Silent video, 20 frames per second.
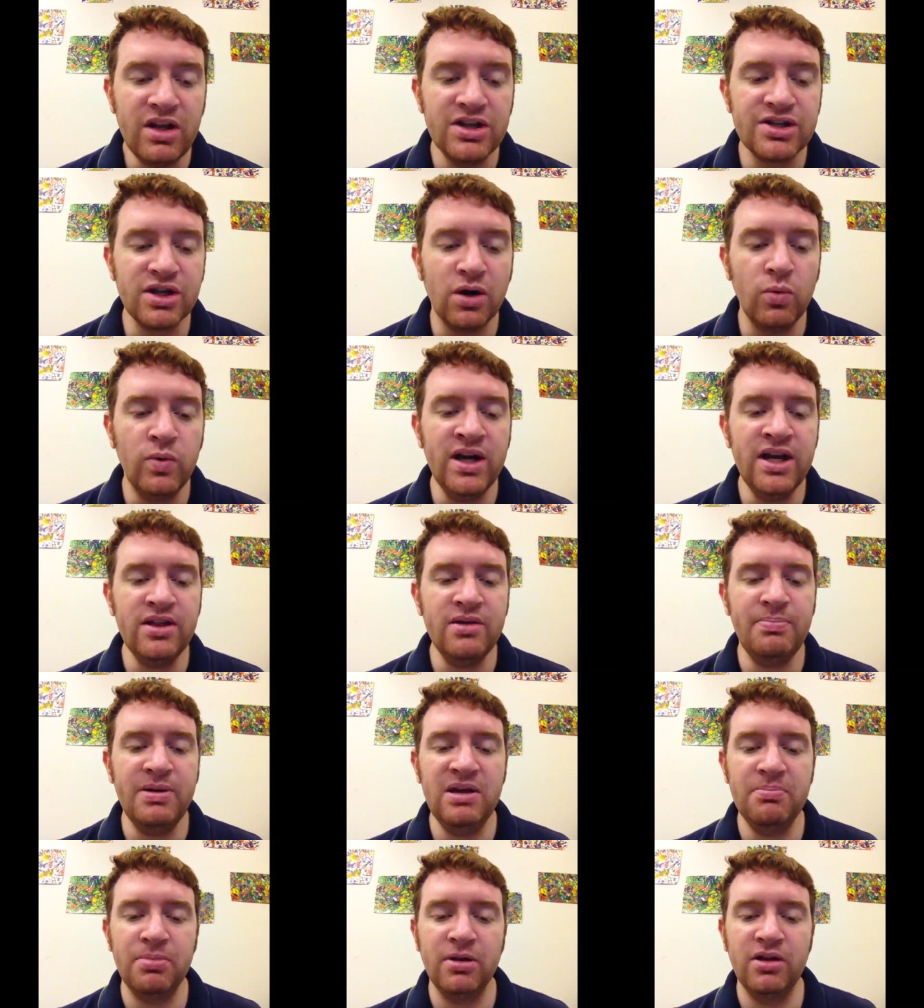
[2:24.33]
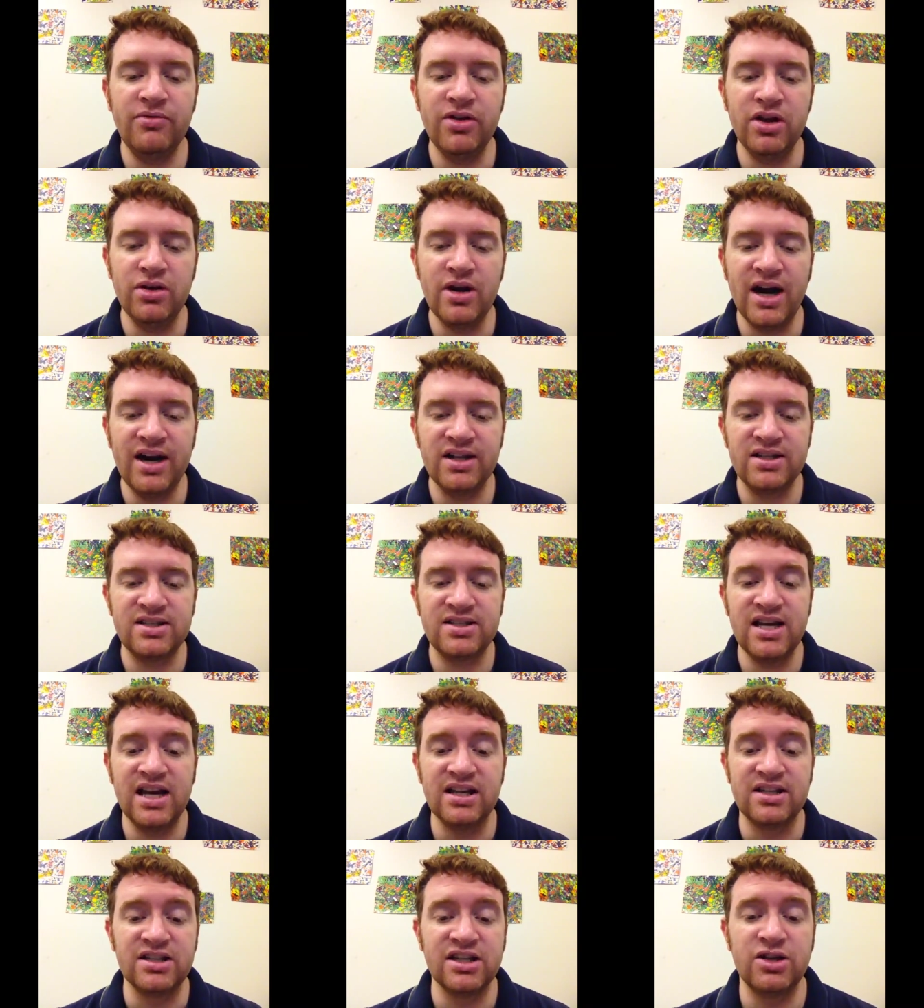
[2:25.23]
So we the people of the United
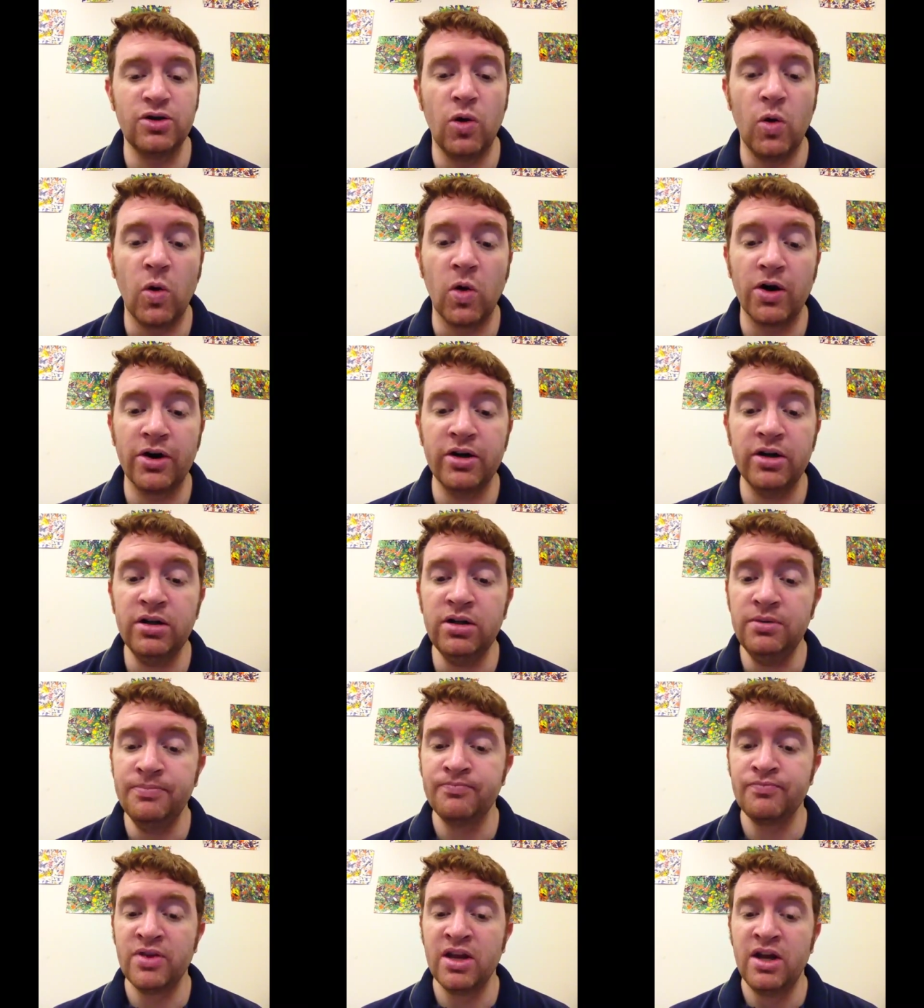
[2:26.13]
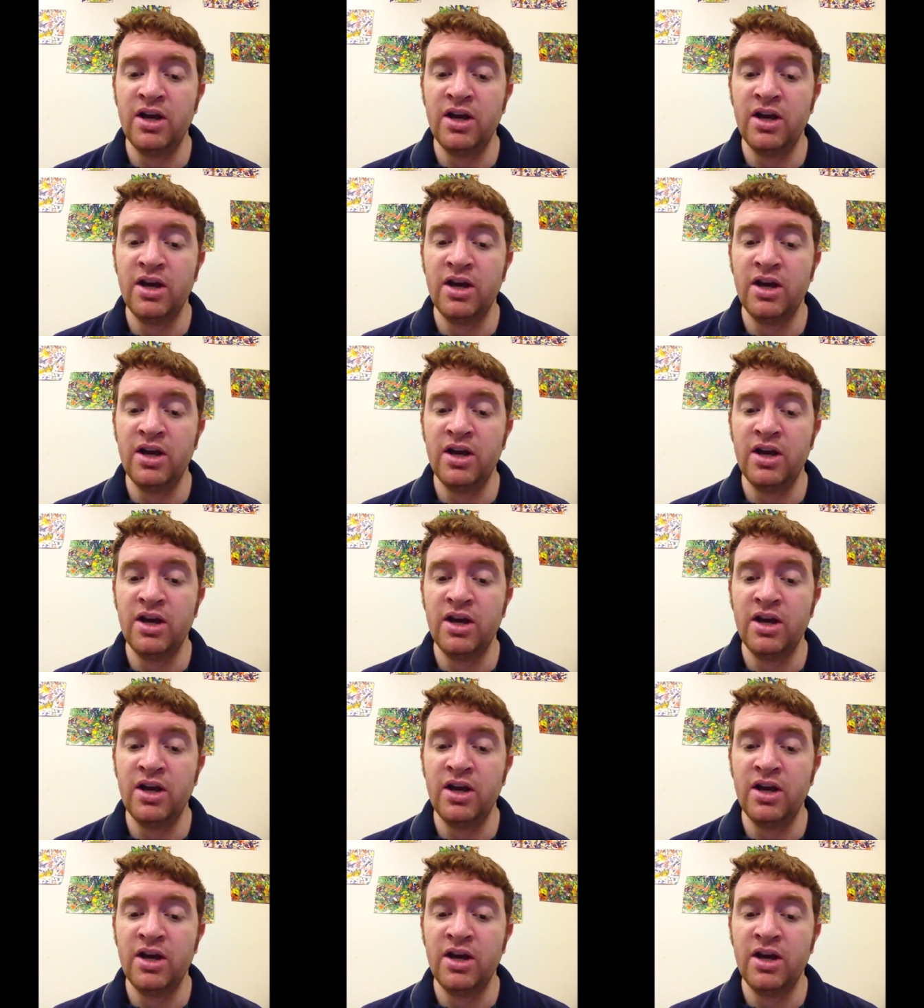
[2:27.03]
States, in order